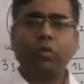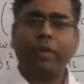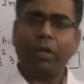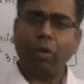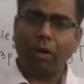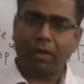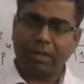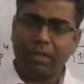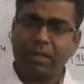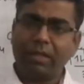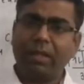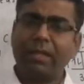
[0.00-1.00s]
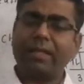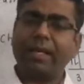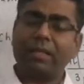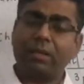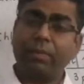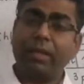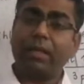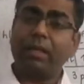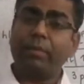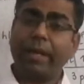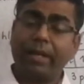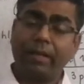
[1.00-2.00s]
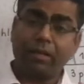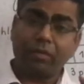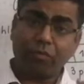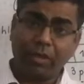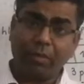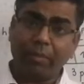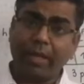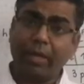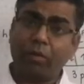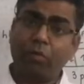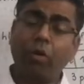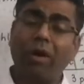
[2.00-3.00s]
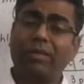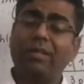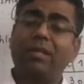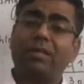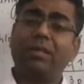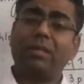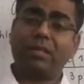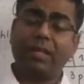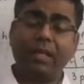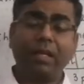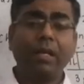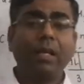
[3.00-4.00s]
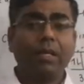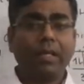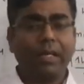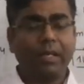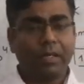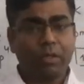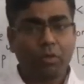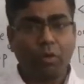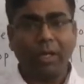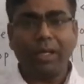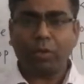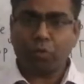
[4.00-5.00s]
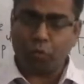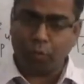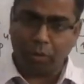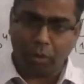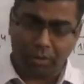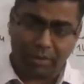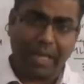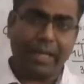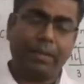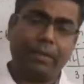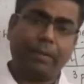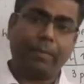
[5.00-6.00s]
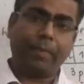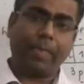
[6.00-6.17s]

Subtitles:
So when oxygen is exhibiting -1/2 oxidation state, then it is called superoxide.